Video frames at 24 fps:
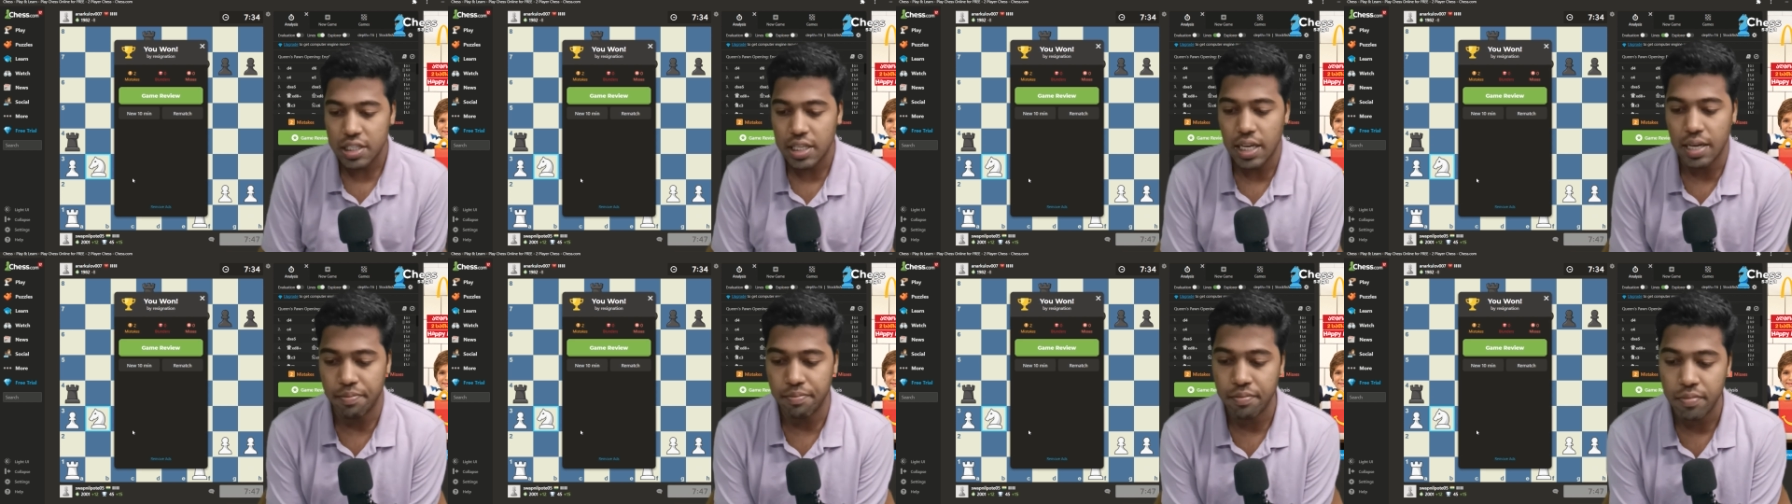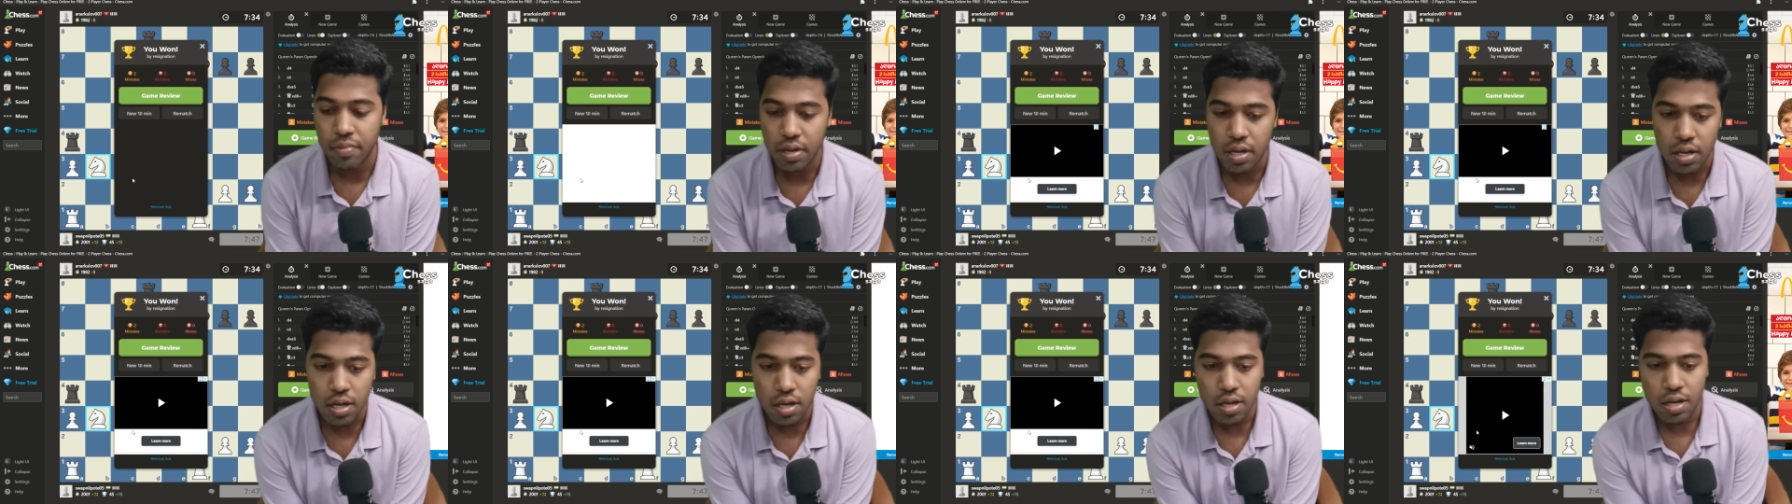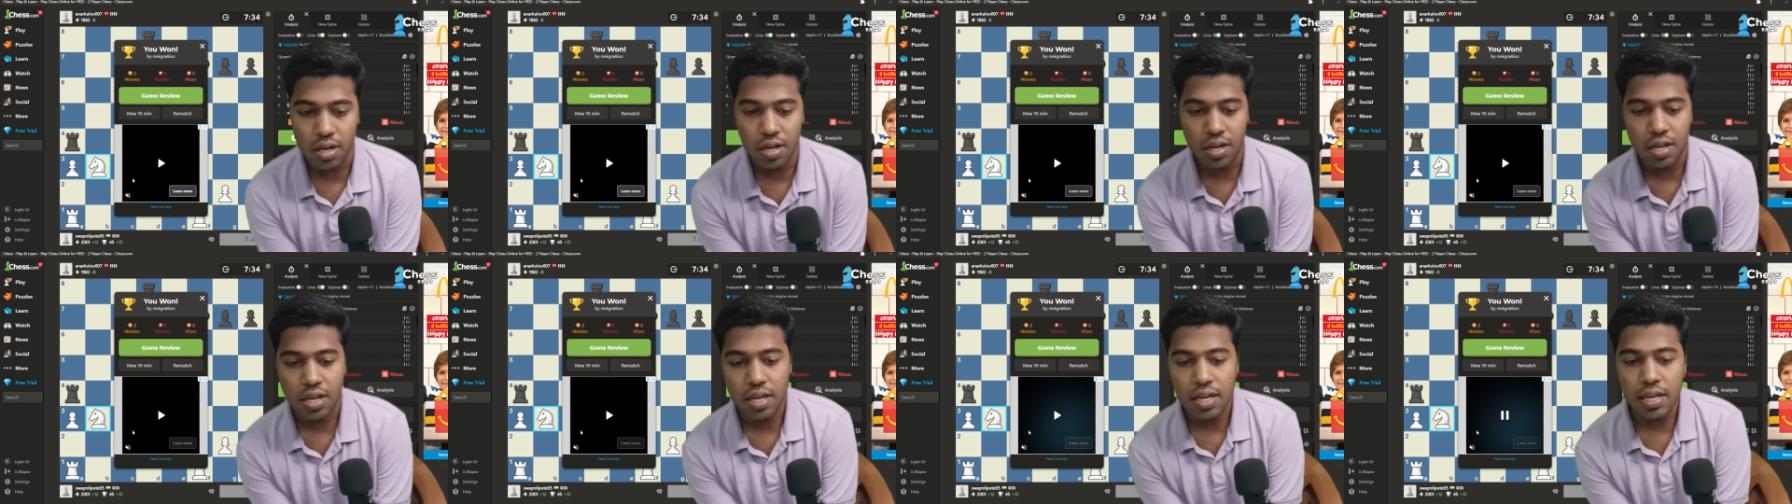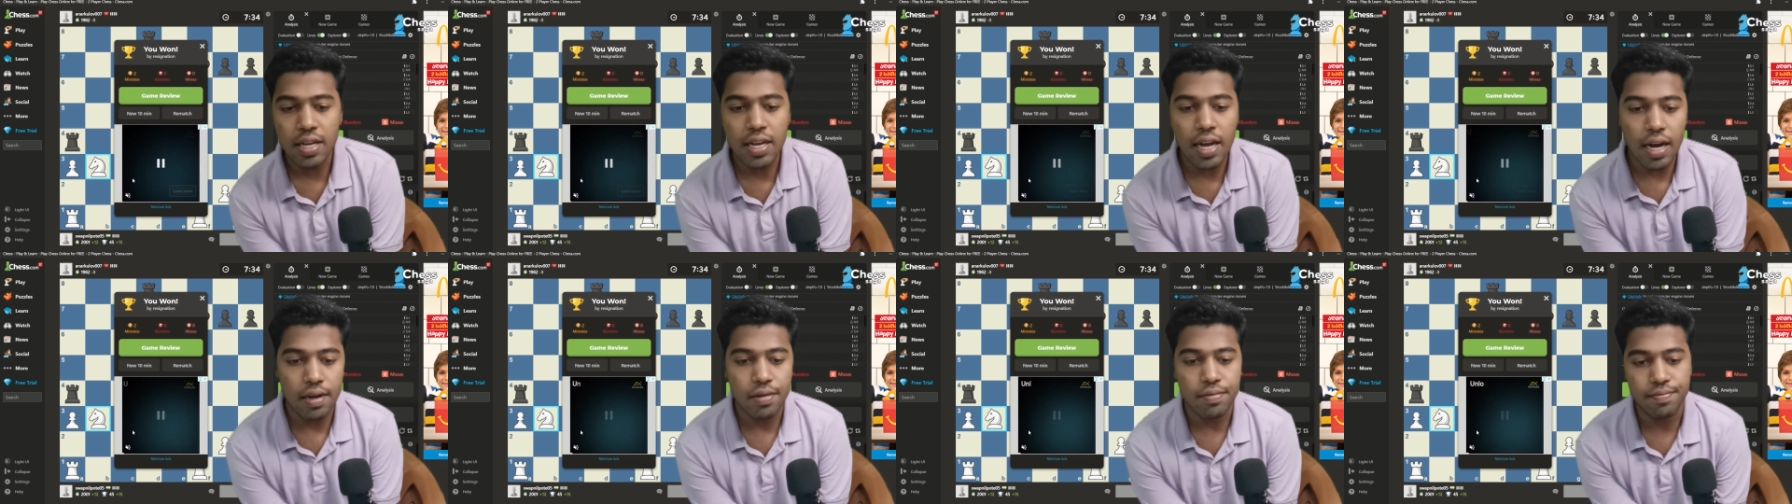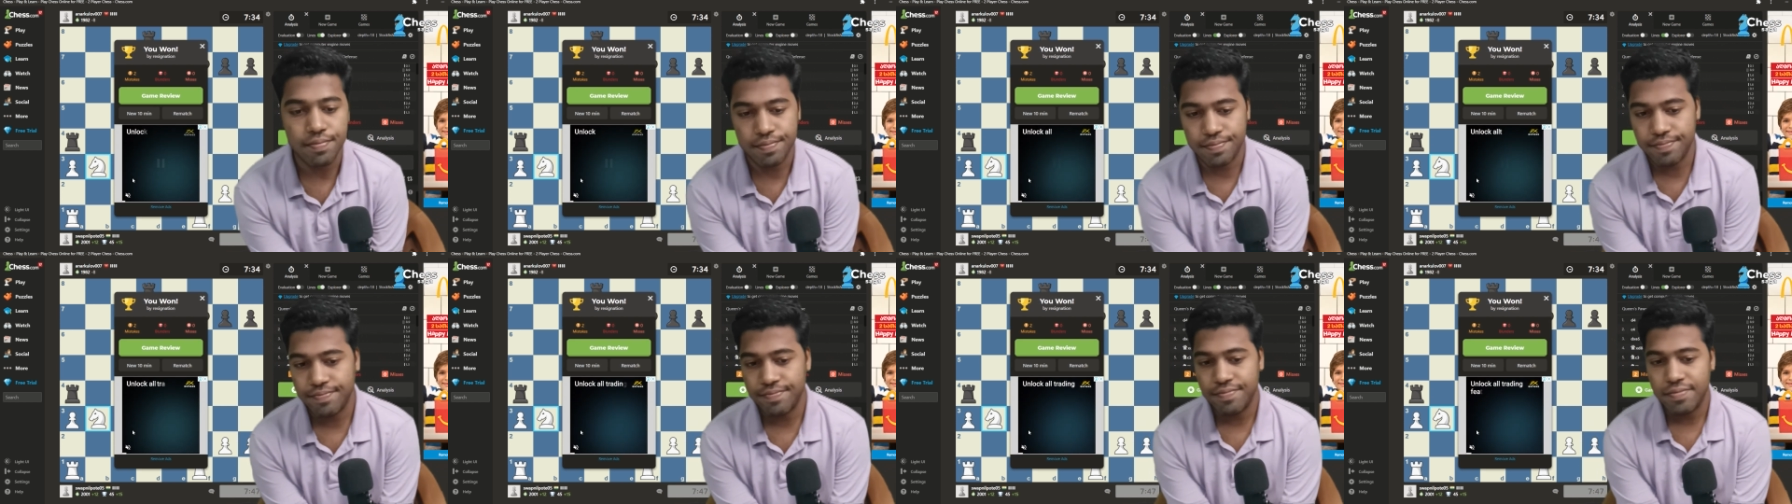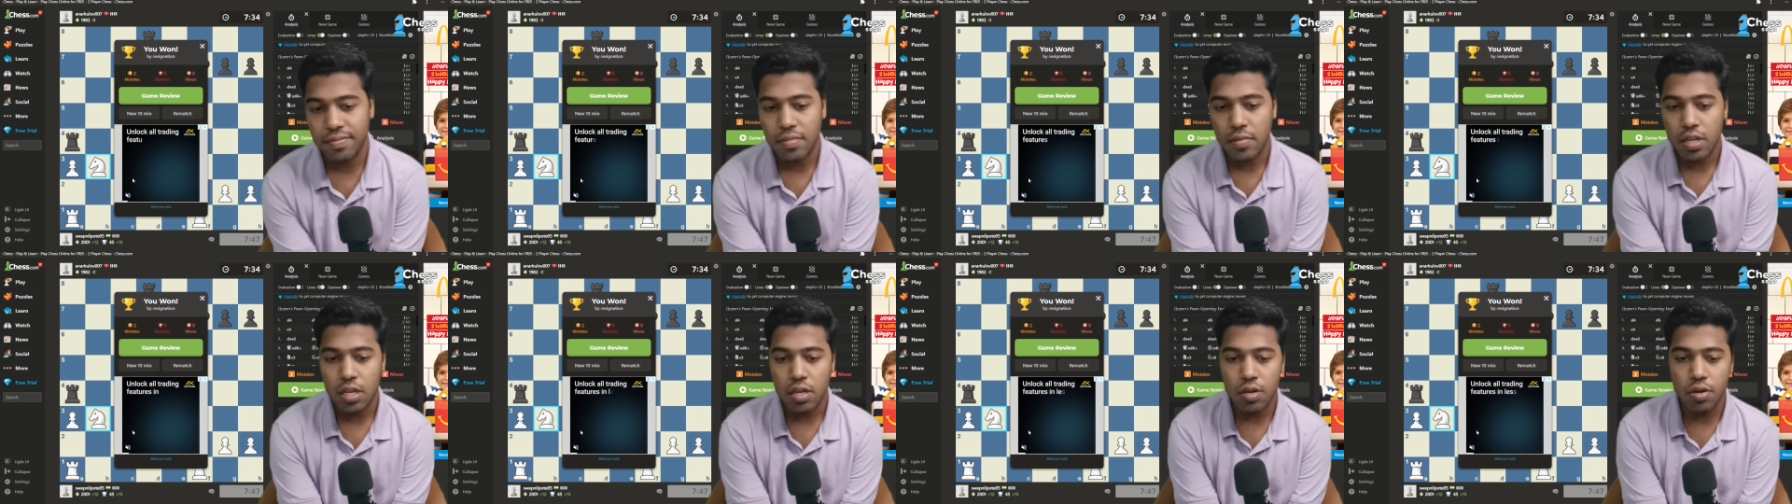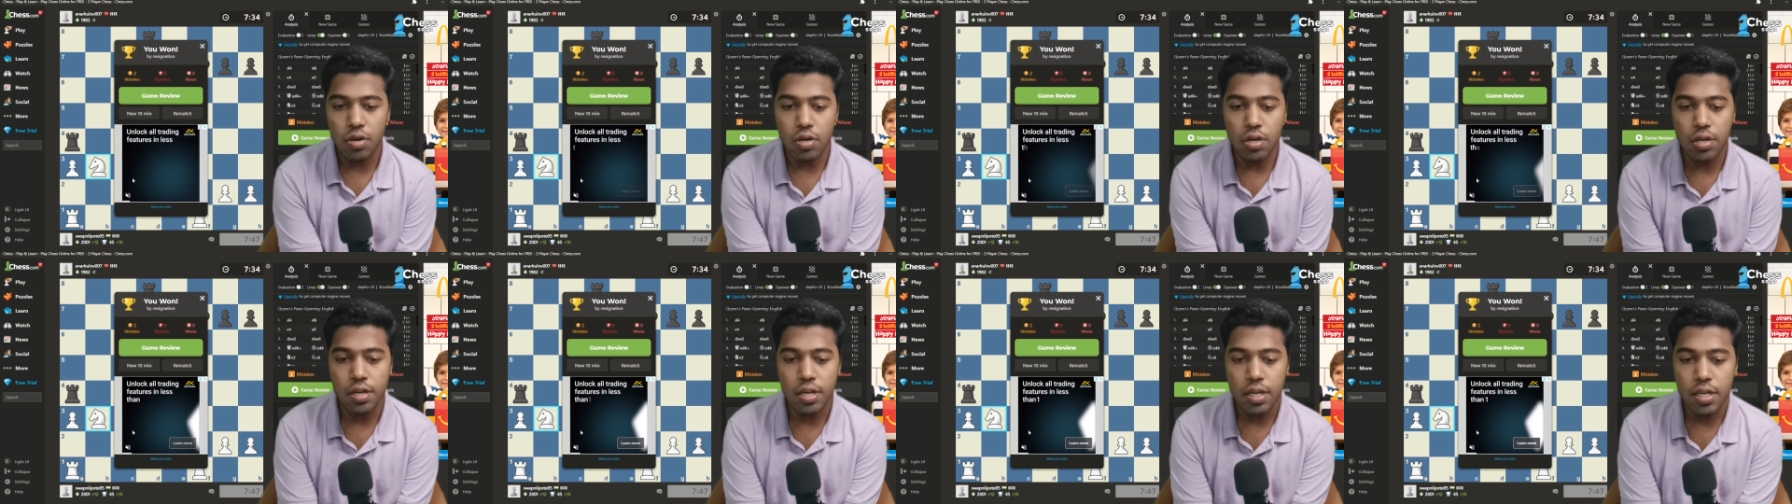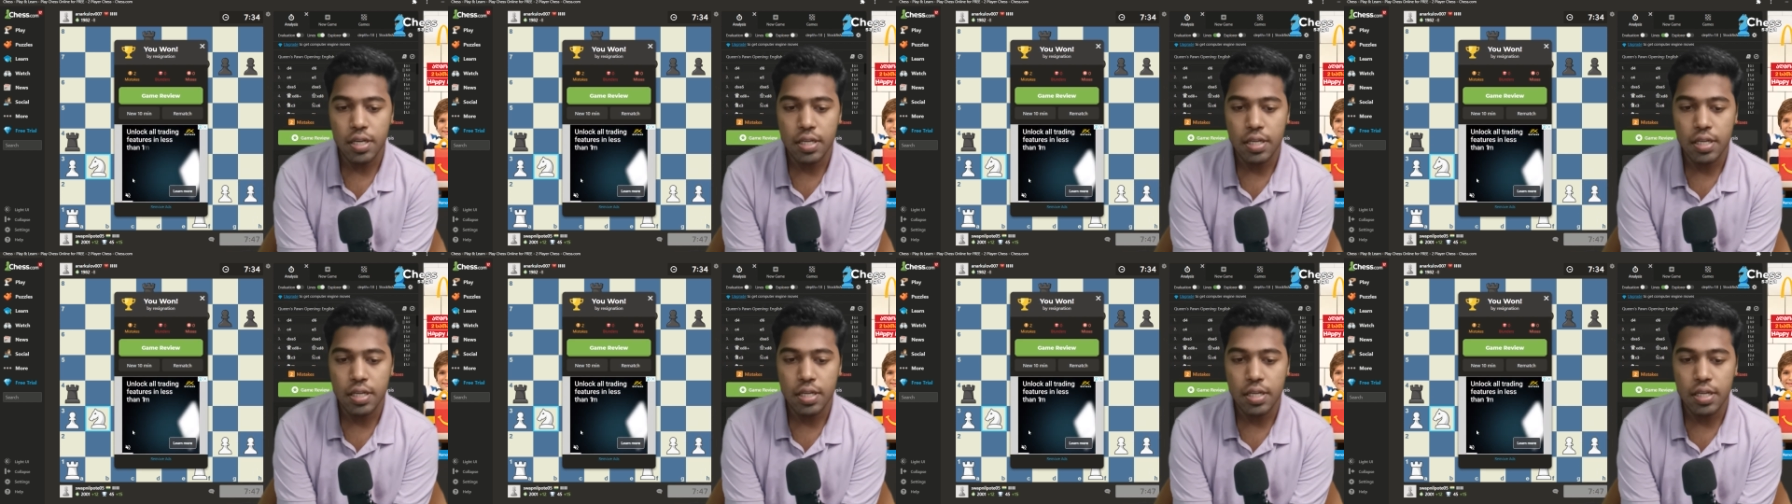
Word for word: game. Yeah, good.